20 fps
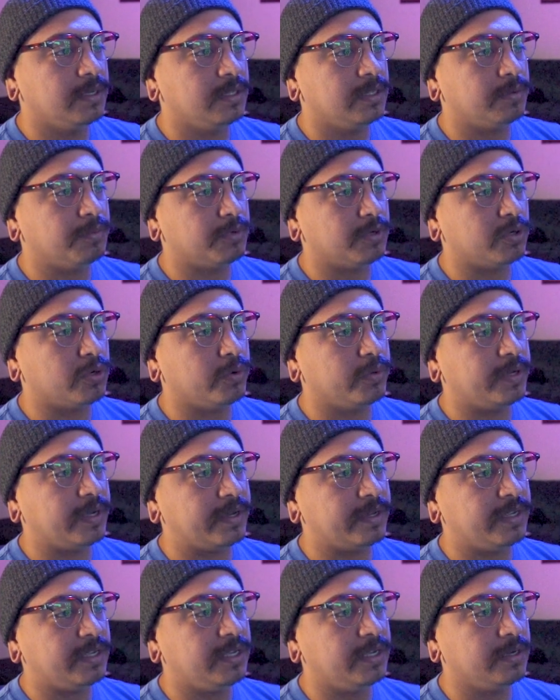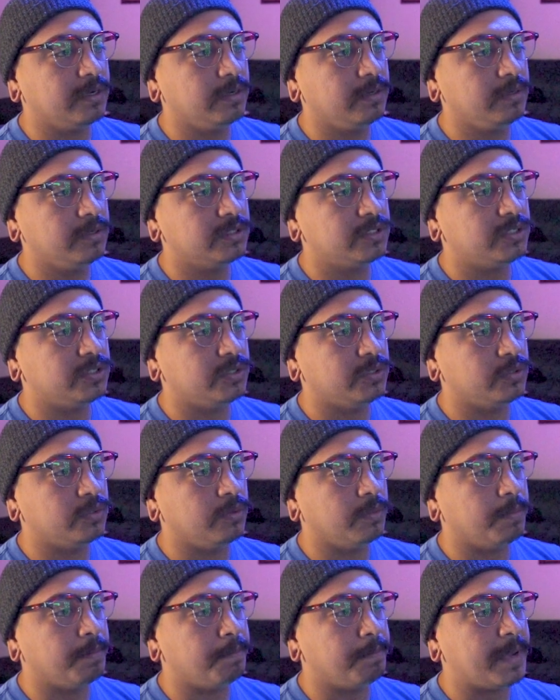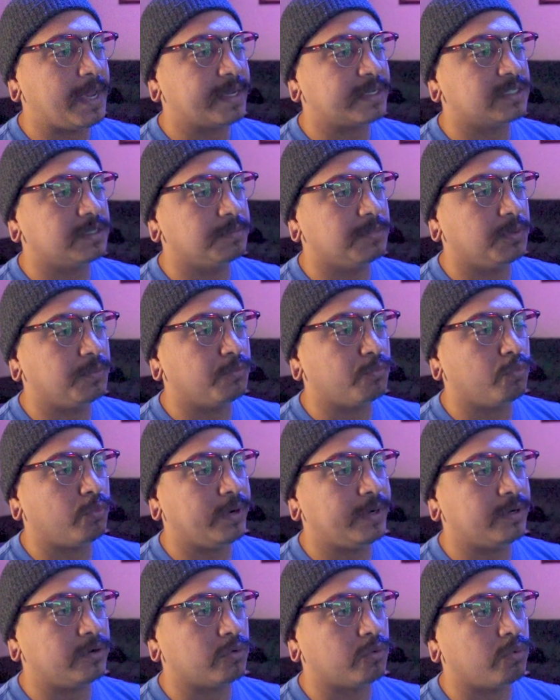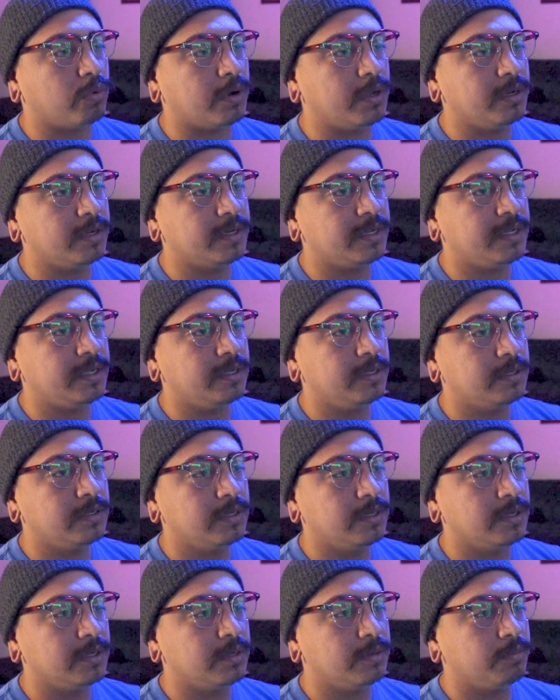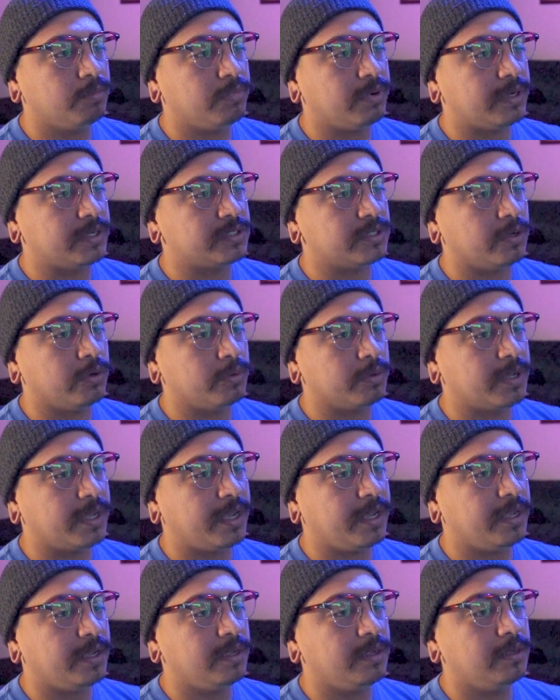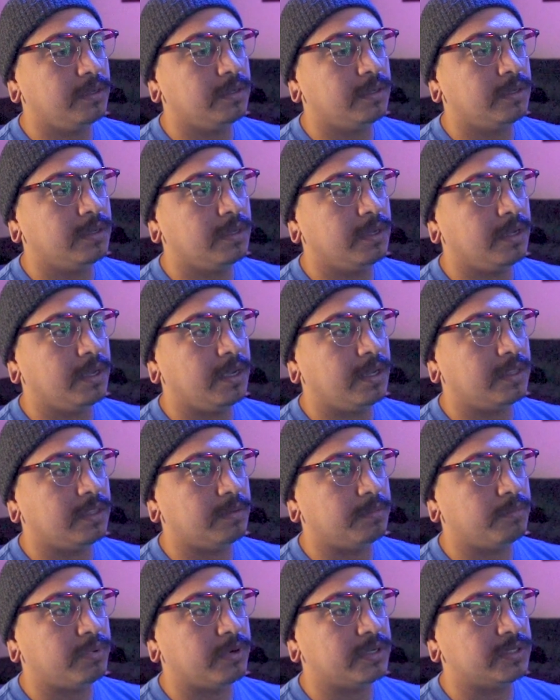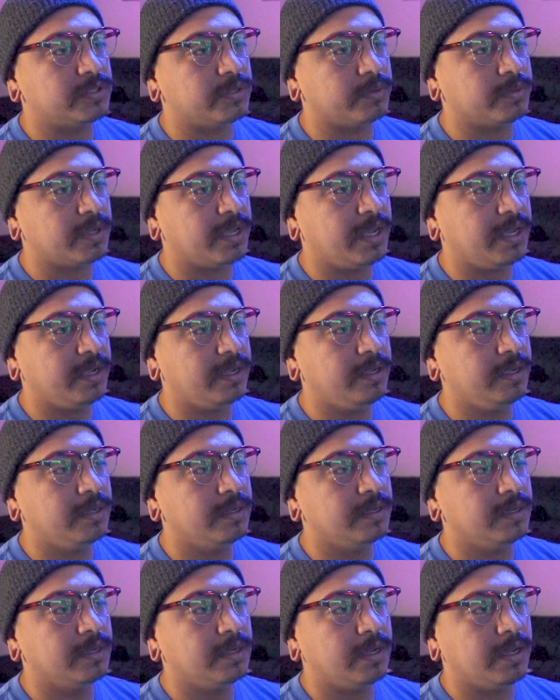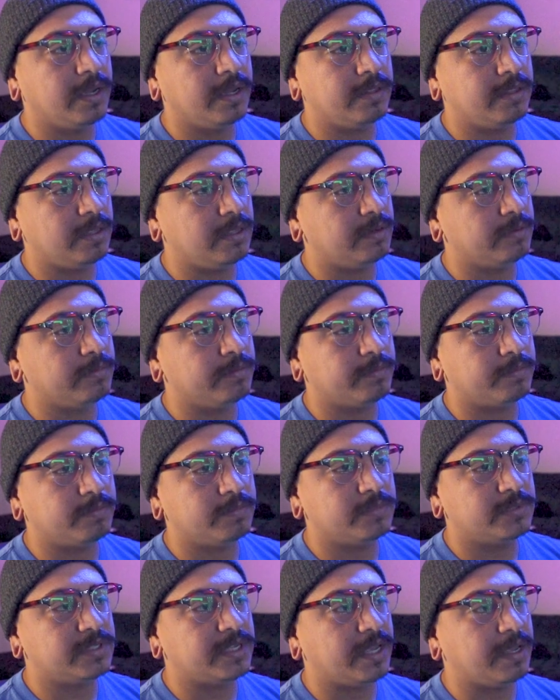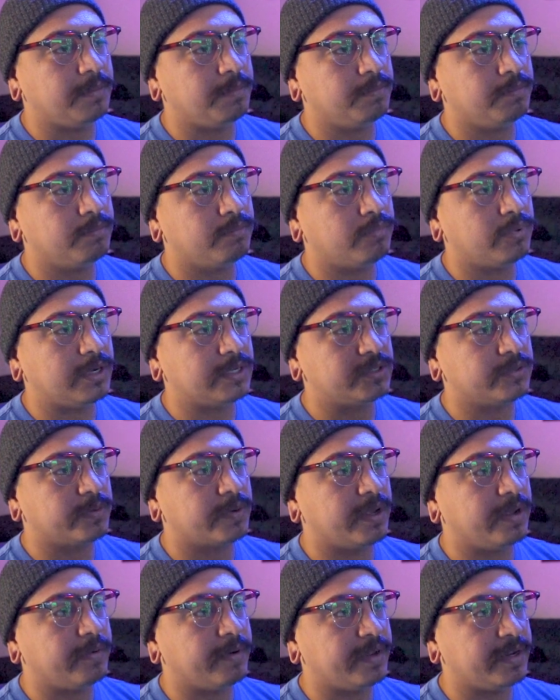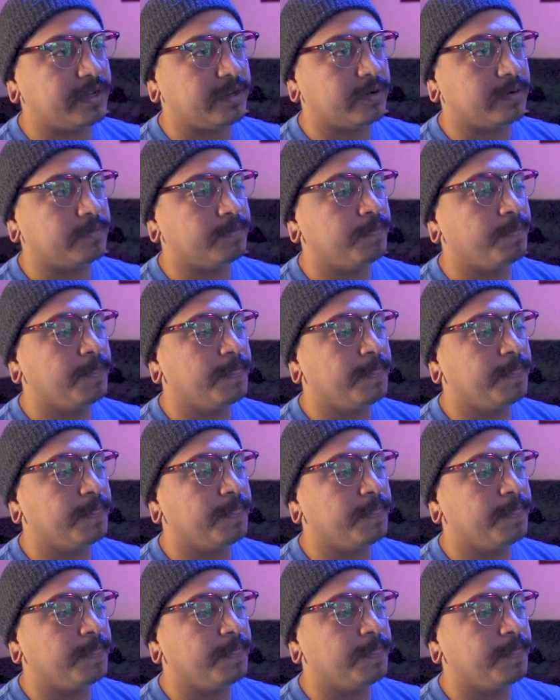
We're going to go down here to maximum render quality, press OK, and then press OK, and then same, press OK right here.